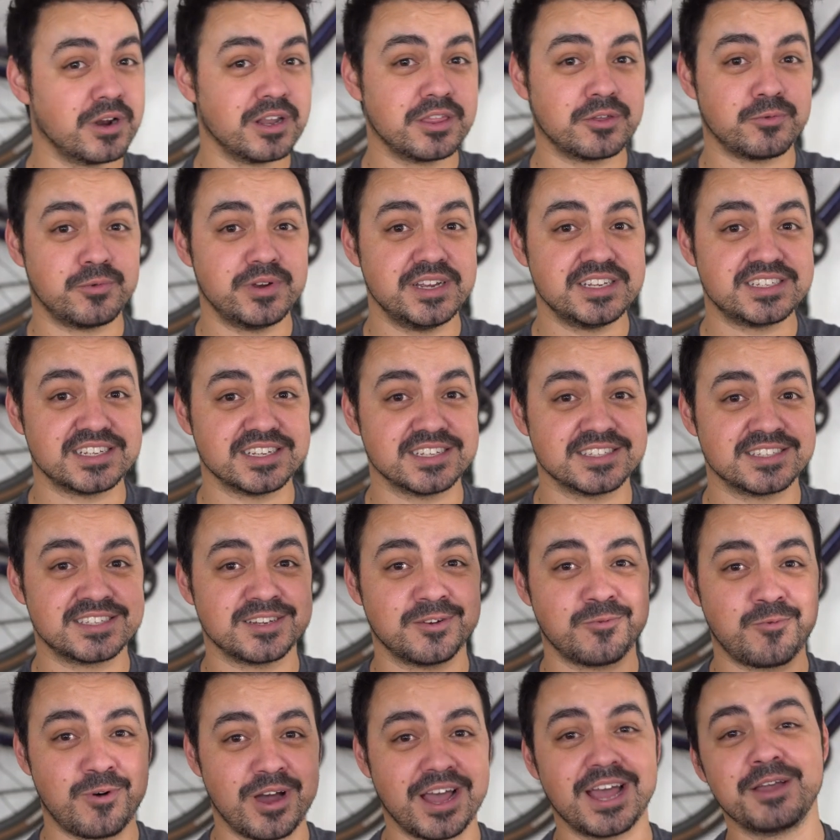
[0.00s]
one of the
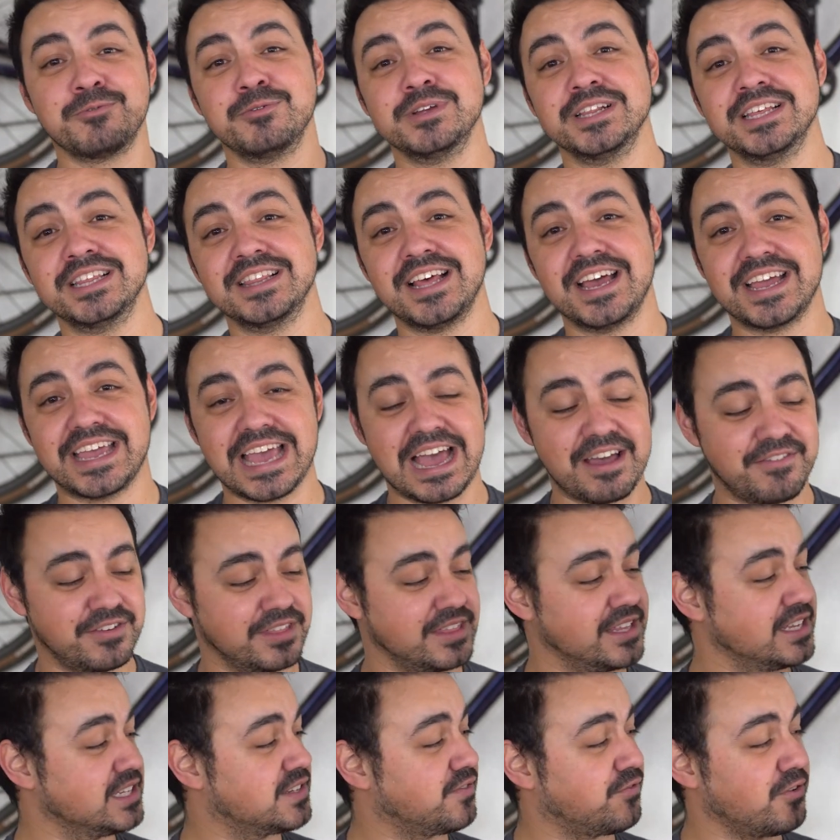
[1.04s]
reasons why I really like
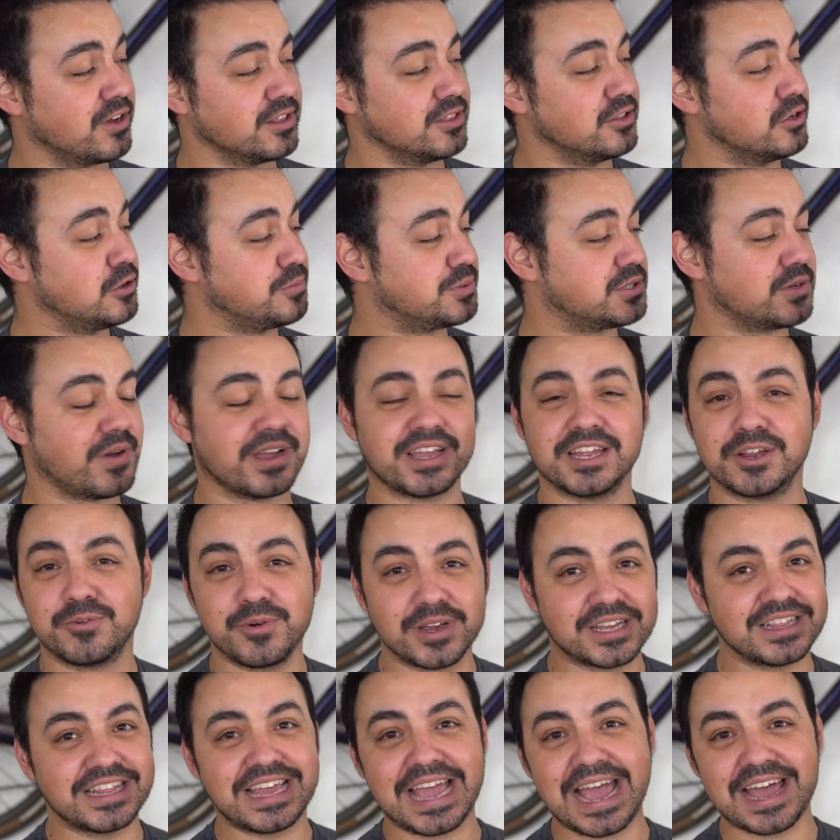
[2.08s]
having these front loops so I can
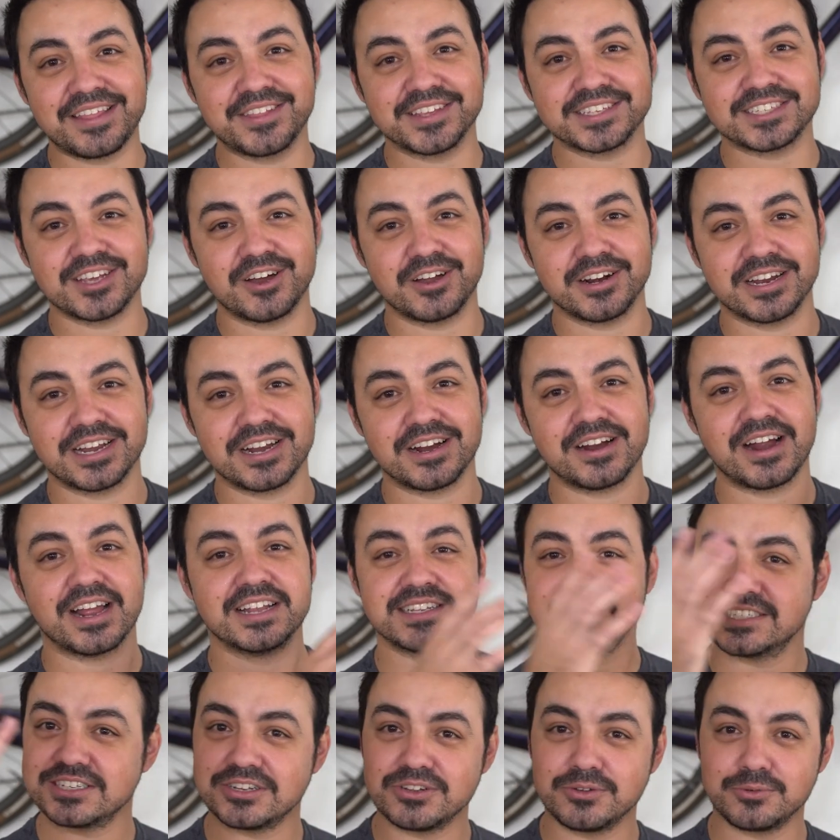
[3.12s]
quickly add this on here
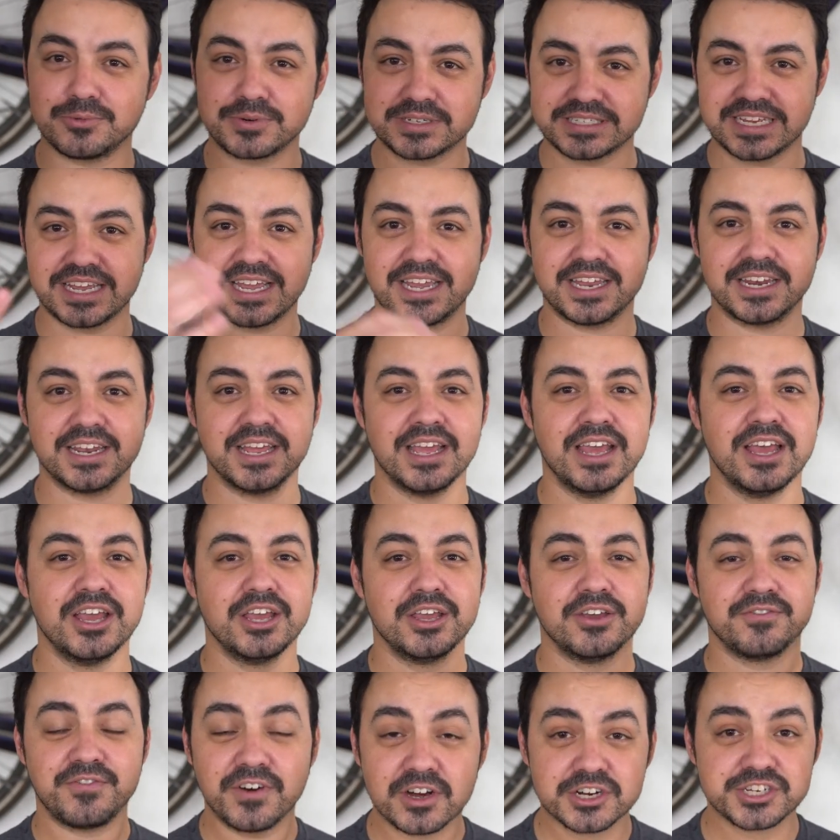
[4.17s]
and still retain
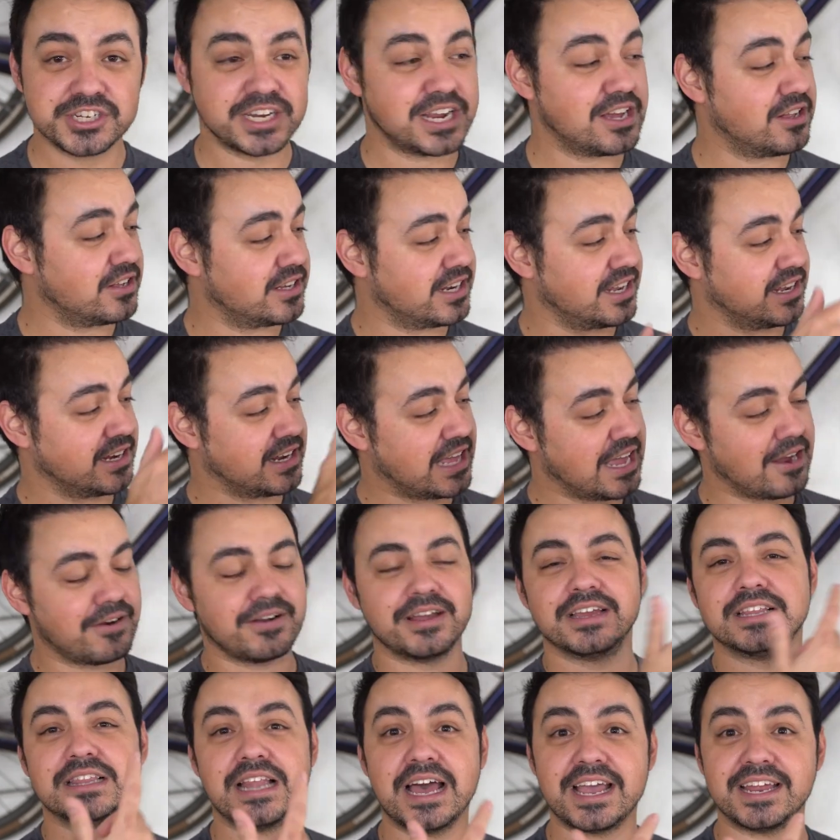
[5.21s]
functionality and
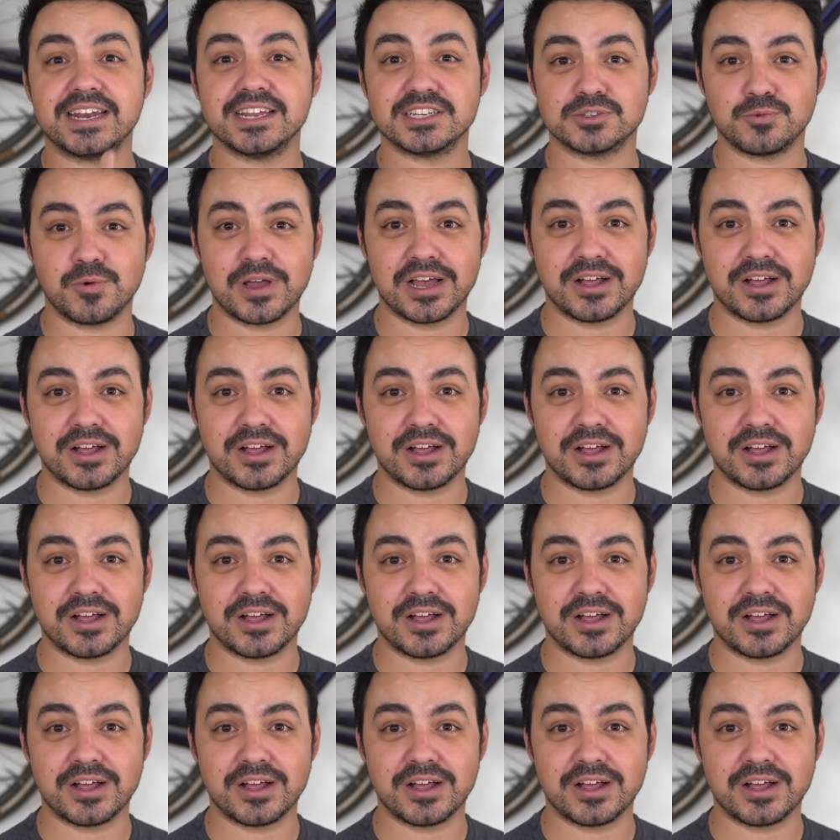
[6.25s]
carry a light as